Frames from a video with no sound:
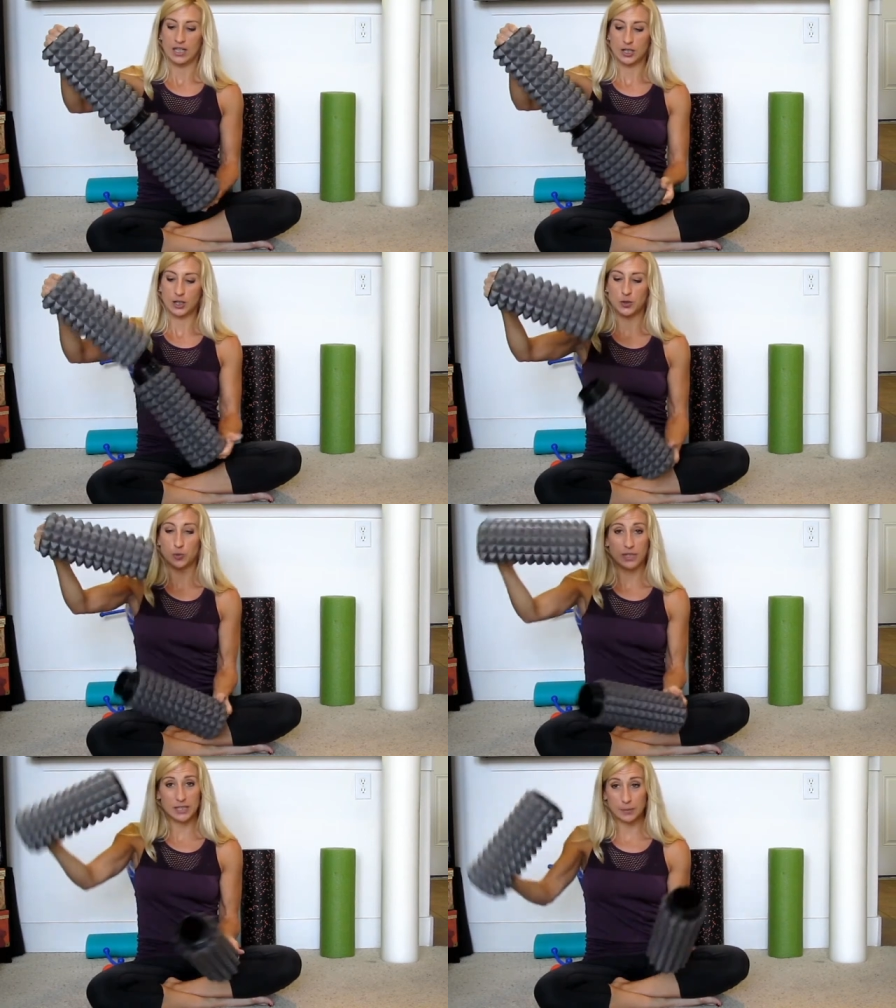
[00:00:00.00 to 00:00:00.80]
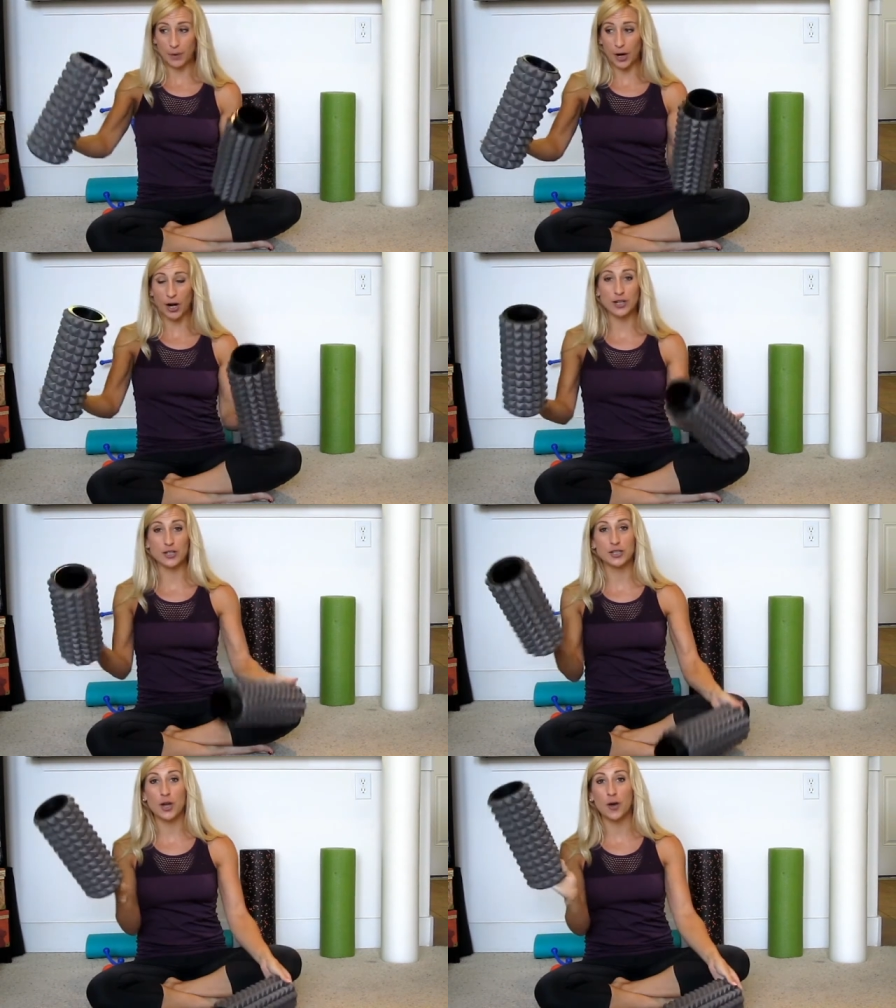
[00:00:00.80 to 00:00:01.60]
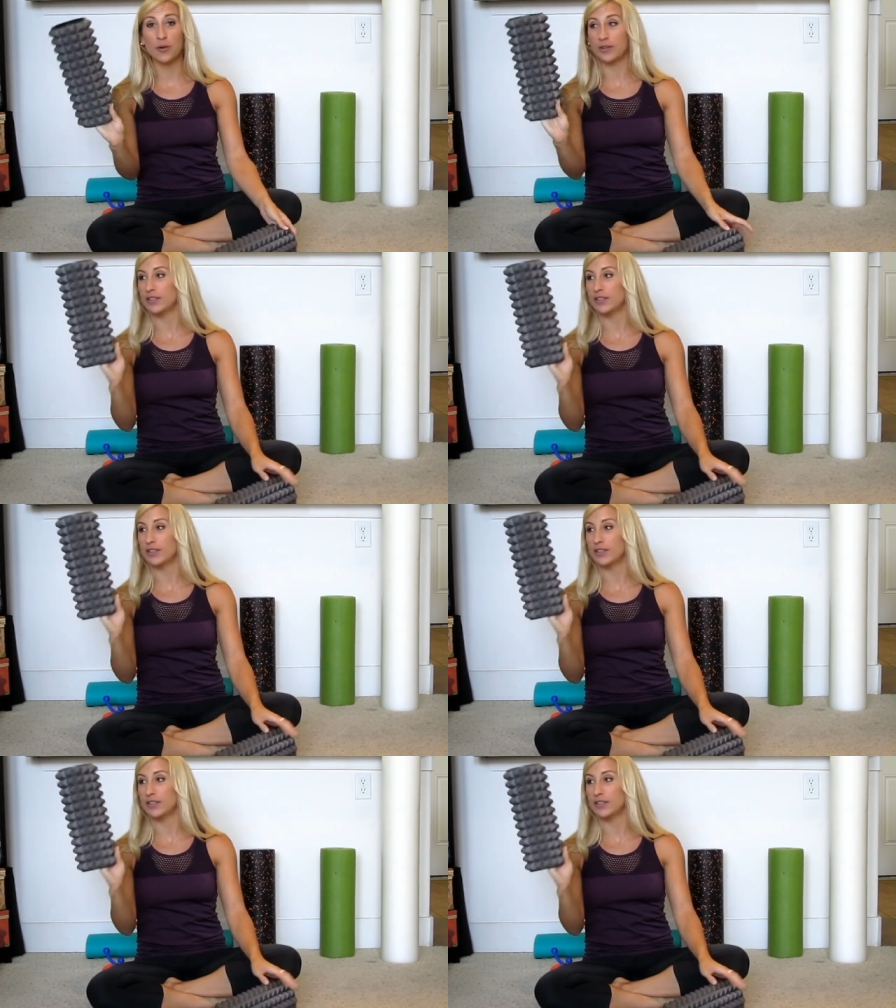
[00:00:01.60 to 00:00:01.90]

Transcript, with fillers: Just twists apart, so